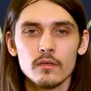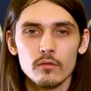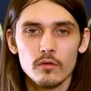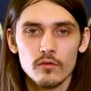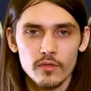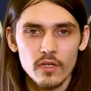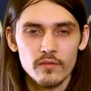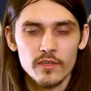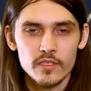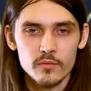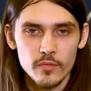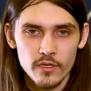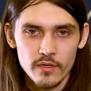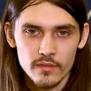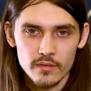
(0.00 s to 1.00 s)
With enough
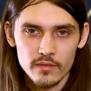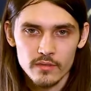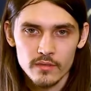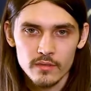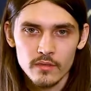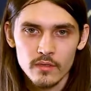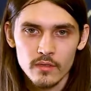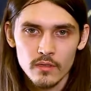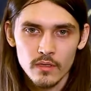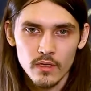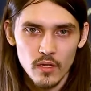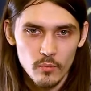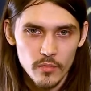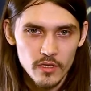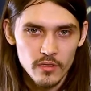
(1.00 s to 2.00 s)
experience,
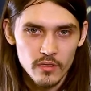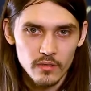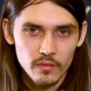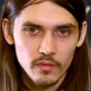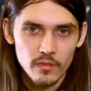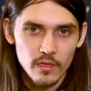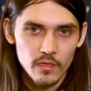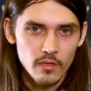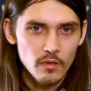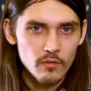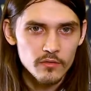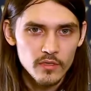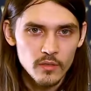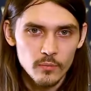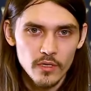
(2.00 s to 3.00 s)
a mineral can
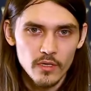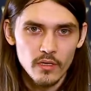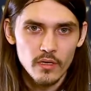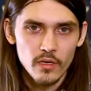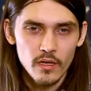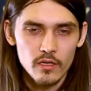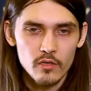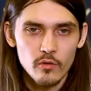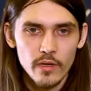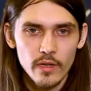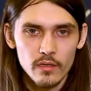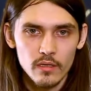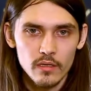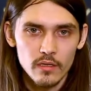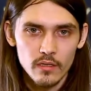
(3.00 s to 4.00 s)
often be
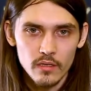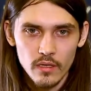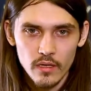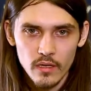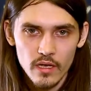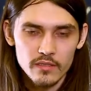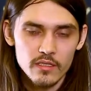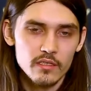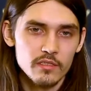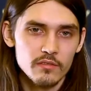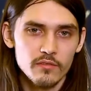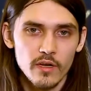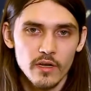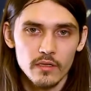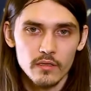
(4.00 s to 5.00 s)
accurately
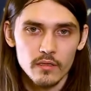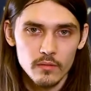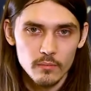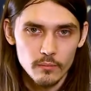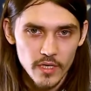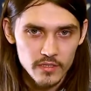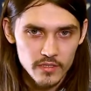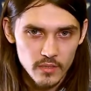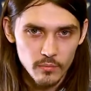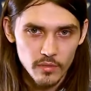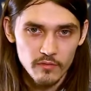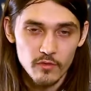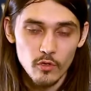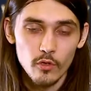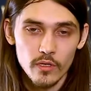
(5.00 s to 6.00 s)
identified by
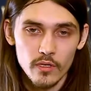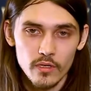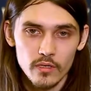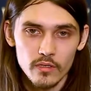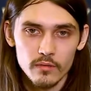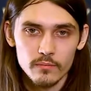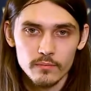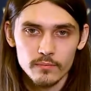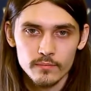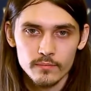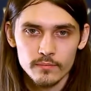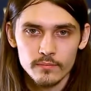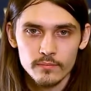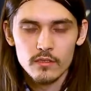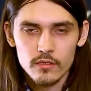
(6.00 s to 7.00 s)
simply viewing it.
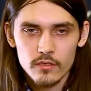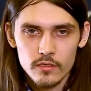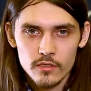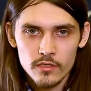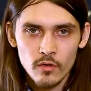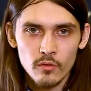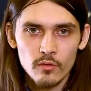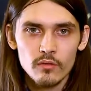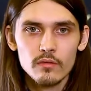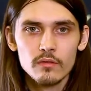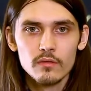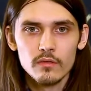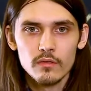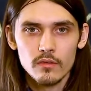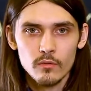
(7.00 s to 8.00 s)
So,
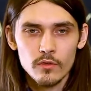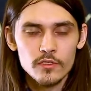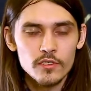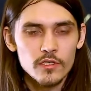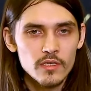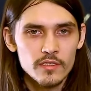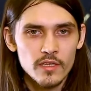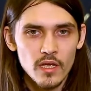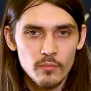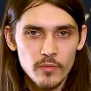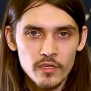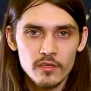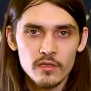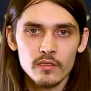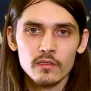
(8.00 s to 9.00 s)
what is a
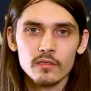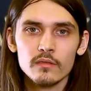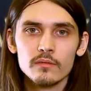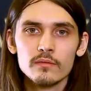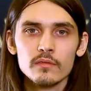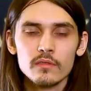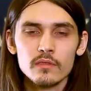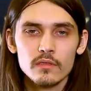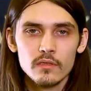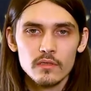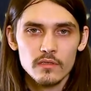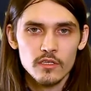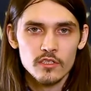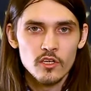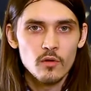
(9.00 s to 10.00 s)
mineral?
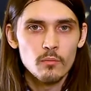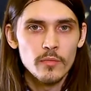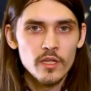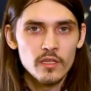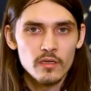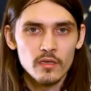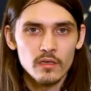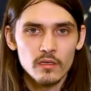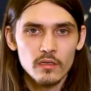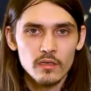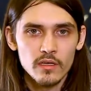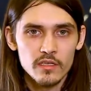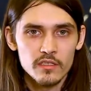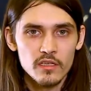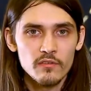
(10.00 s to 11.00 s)
The term mineral
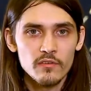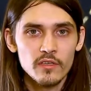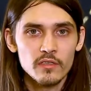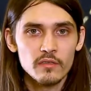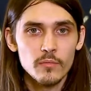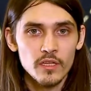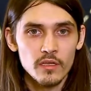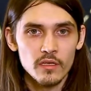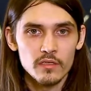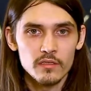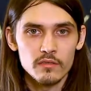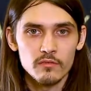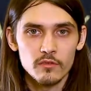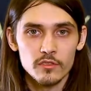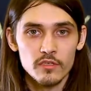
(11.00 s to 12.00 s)
has different
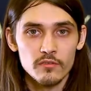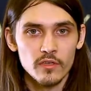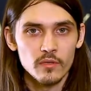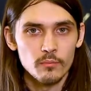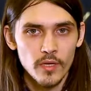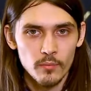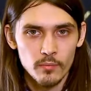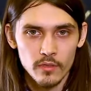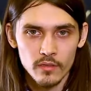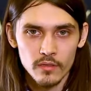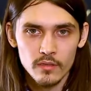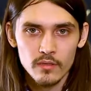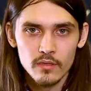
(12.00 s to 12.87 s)
meanings for different people,